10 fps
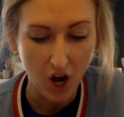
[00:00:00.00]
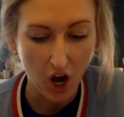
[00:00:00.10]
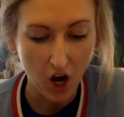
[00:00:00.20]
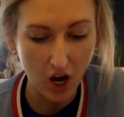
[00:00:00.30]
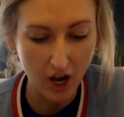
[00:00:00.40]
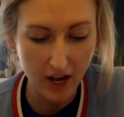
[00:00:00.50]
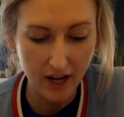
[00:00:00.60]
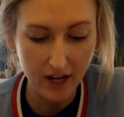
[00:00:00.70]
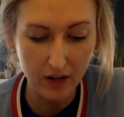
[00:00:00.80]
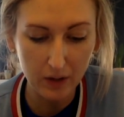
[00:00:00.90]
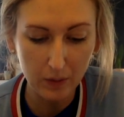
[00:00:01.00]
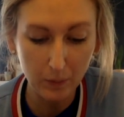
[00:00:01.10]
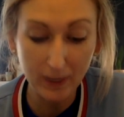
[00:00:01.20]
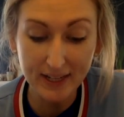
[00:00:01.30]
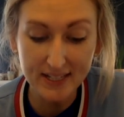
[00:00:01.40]
On
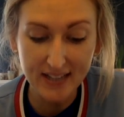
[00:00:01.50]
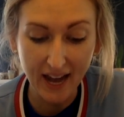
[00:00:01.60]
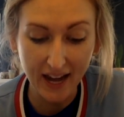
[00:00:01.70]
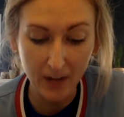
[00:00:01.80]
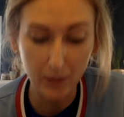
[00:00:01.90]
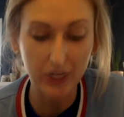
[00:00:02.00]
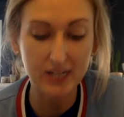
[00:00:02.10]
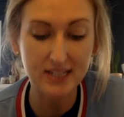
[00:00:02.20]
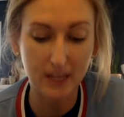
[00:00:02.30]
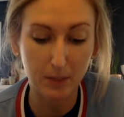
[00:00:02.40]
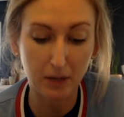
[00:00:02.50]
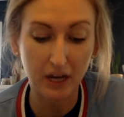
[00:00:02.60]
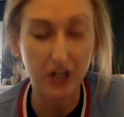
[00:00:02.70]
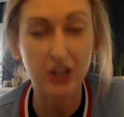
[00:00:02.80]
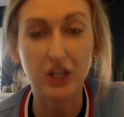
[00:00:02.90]
Wednesday, we're going to
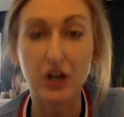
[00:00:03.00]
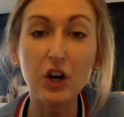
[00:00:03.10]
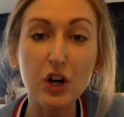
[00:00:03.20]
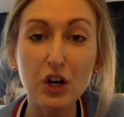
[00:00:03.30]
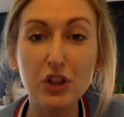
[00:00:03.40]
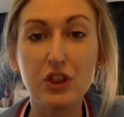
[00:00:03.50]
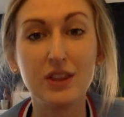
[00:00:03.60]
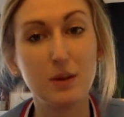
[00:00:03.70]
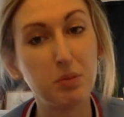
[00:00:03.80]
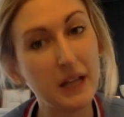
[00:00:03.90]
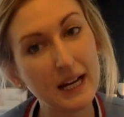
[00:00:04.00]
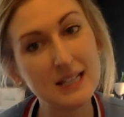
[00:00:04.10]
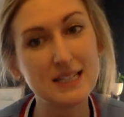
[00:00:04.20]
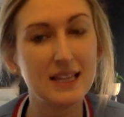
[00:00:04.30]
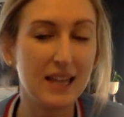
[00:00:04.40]
celebrate the earth, the
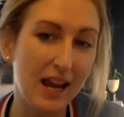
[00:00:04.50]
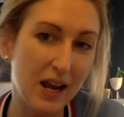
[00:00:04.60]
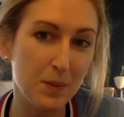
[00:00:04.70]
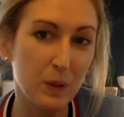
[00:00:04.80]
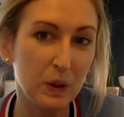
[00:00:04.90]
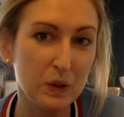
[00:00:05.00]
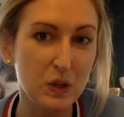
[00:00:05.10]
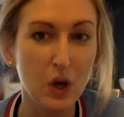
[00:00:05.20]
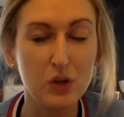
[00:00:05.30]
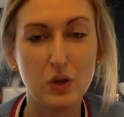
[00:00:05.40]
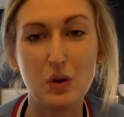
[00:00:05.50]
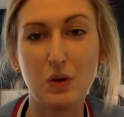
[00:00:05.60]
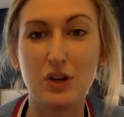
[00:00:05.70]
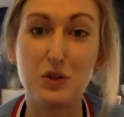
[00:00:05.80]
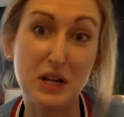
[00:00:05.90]
plants, and the animals. So you
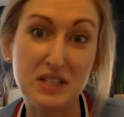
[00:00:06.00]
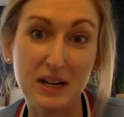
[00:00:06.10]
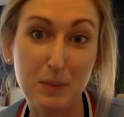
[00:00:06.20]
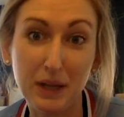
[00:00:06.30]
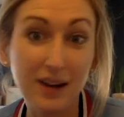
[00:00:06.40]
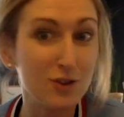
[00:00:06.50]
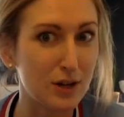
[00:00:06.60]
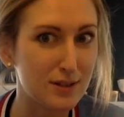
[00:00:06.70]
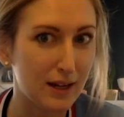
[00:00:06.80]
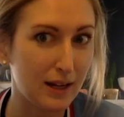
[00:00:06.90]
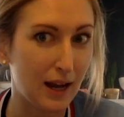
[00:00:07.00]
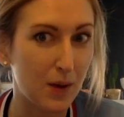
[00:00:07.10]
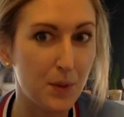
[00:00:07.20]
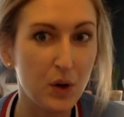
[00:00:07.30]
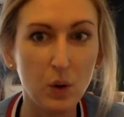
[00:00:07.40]
can dress like a plant, dress like an
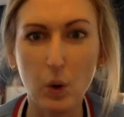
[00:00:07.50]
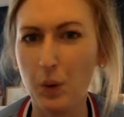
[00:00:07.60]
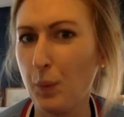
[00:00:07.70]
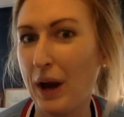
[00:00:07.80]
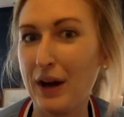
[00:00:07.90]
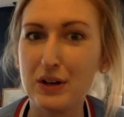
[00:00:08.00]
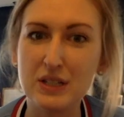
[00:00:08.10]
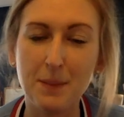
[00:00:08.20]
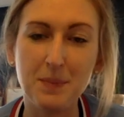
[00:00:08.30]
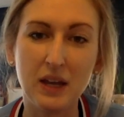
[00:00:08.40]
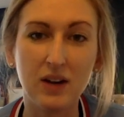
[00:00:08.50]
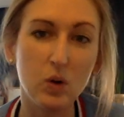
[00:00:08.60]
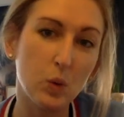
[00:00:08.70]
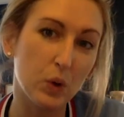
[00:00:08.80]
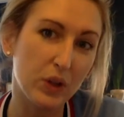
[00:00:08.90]
animal, or wear something
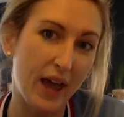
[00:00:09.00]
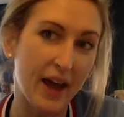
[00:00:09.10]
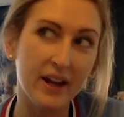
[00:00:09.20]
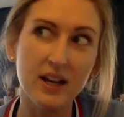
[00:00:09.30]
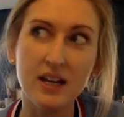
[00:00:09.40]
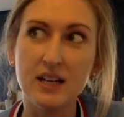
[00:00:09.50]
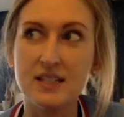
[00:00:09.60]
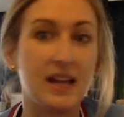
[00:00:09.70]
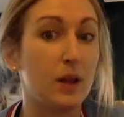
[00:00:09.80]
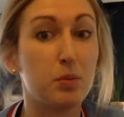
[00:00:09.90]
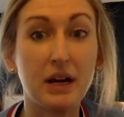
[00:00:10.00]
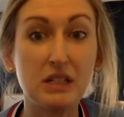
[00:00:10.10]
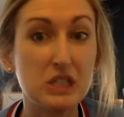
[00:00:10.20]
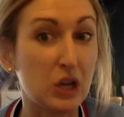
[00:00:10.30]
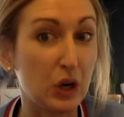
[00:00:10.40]
cool that
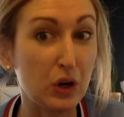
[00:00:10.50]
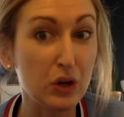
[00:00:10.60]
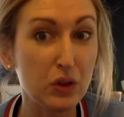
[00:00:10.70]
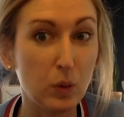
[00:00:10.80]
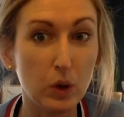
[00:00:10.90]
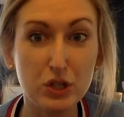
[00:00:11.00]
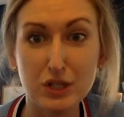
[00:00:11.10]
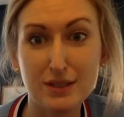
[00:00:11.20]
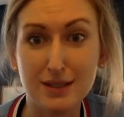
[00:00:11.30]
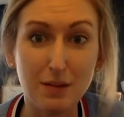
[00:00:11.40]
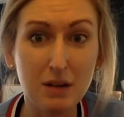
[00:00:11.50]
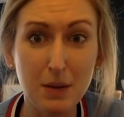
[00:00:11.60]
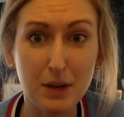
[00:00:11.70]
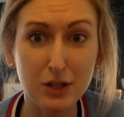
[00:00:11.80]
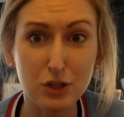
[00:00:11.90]
celebrates the earth, or just send me a
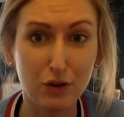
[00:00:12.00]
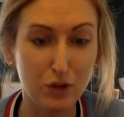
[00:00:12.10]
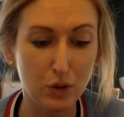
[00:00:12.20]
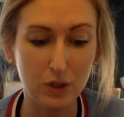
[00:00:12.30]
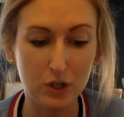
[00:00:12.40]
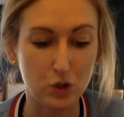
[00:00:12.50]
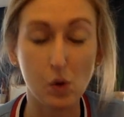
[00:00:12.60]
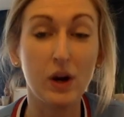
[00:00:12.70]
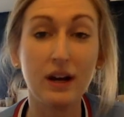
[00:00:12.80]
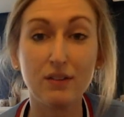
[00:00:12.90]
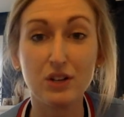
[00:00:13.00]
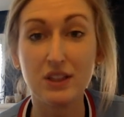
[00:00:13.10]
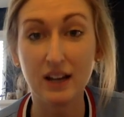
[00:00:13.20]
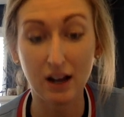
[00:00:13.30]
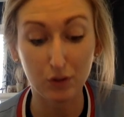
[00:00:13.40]
picture of you enjoying
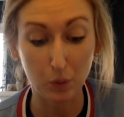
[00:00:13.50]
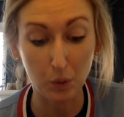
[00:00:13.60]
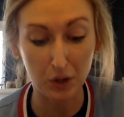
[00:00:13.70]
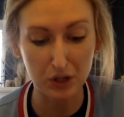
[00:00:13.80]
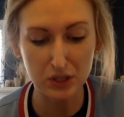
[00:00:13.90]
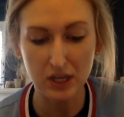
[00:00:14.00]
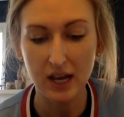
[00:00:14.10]
everything outdoors.